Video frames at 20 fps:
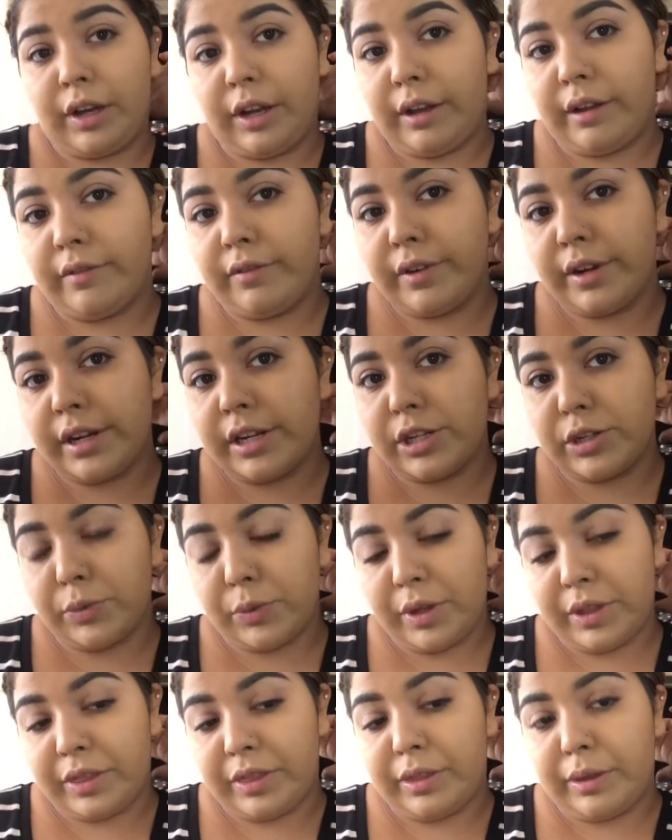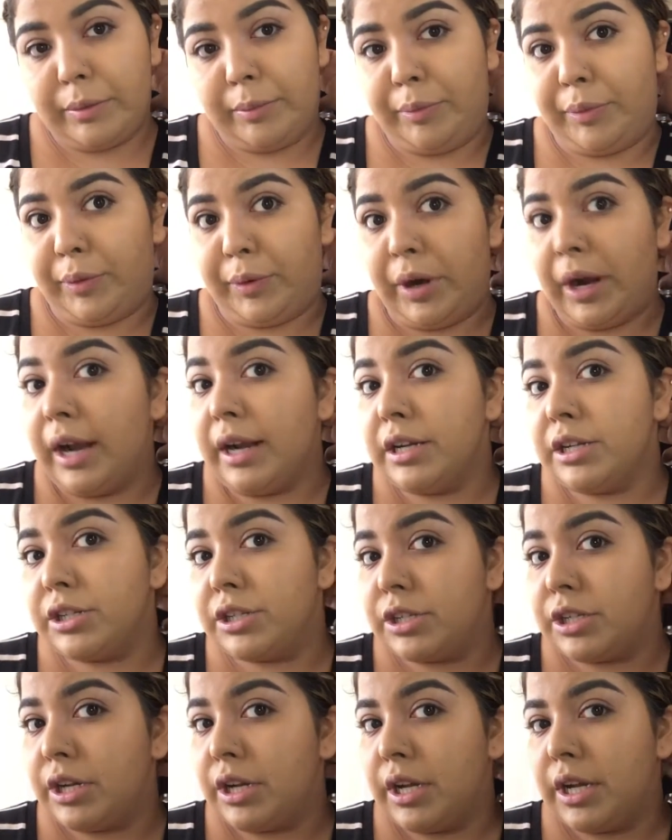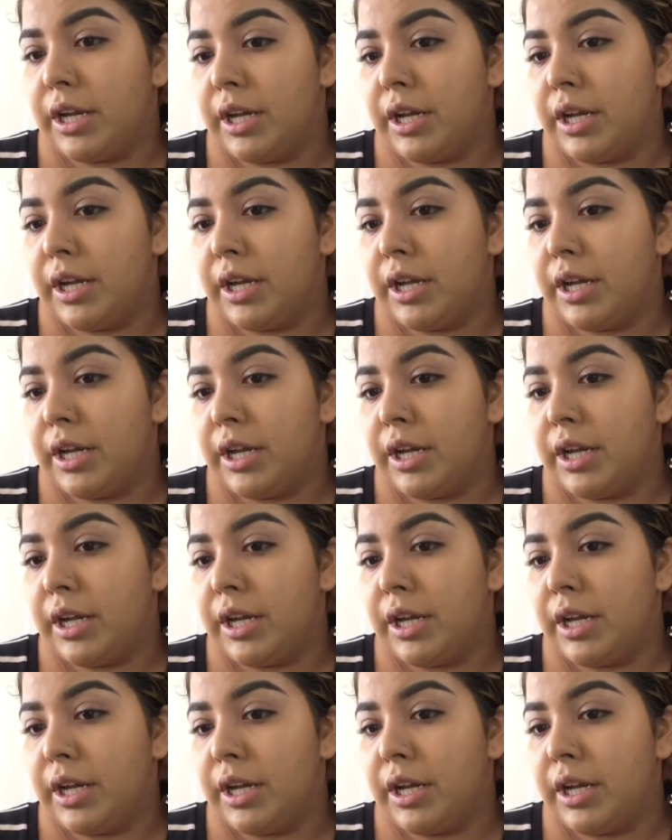coverage with the brush.